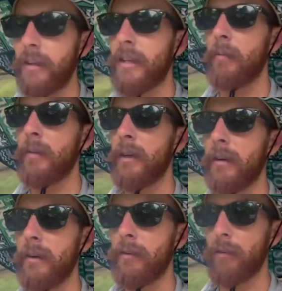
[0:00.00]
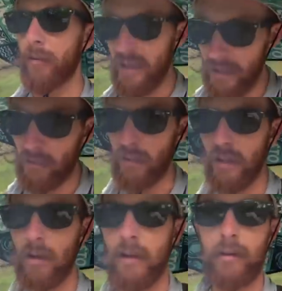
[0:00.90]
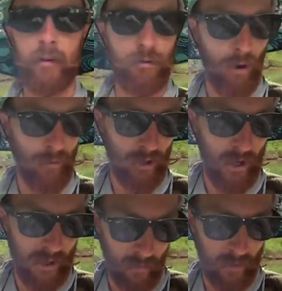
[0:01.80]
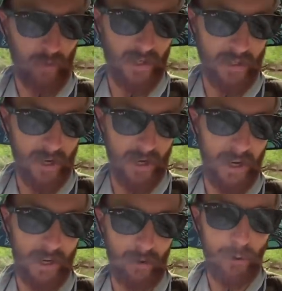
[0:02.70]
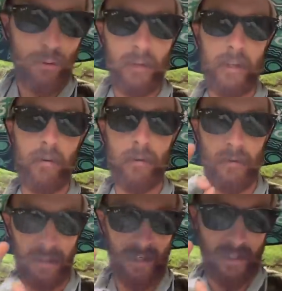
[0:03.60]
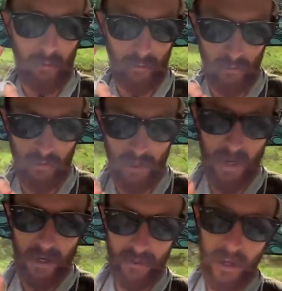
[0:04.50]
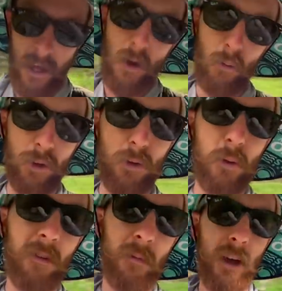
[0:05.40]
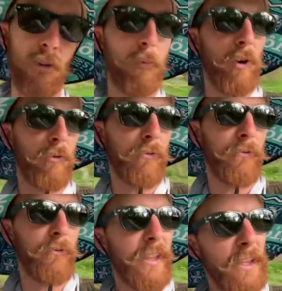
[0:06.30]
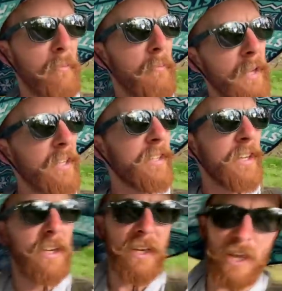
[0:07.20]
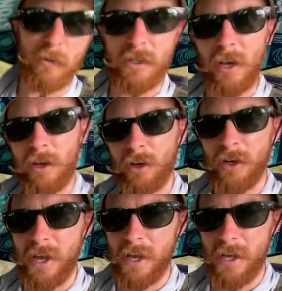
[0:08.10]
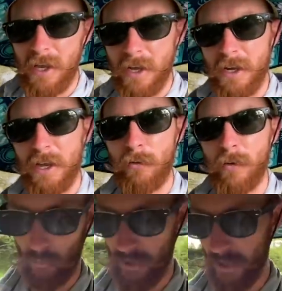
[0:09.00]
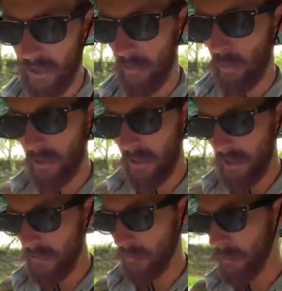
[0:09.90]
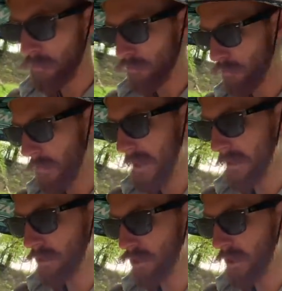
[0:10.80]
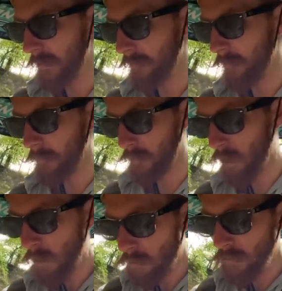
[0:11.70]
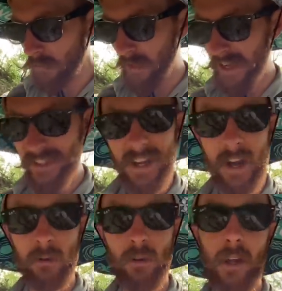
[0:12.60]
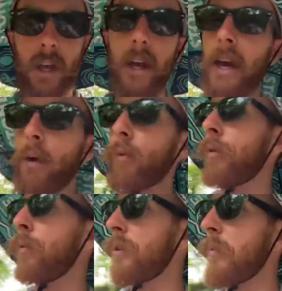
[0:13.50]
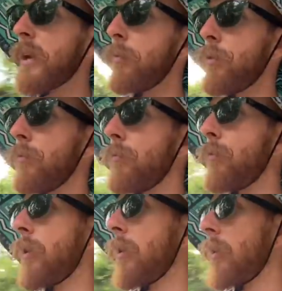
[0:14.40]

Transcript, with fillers: has happened down here in the creek is we lost our drop shot and then we retied a new leader using a double uni knot with 12 pound monofilament and then we tied on a Ned with a 110th ounce mushroom head jig from Karl's bait and tackle and we are going to make a move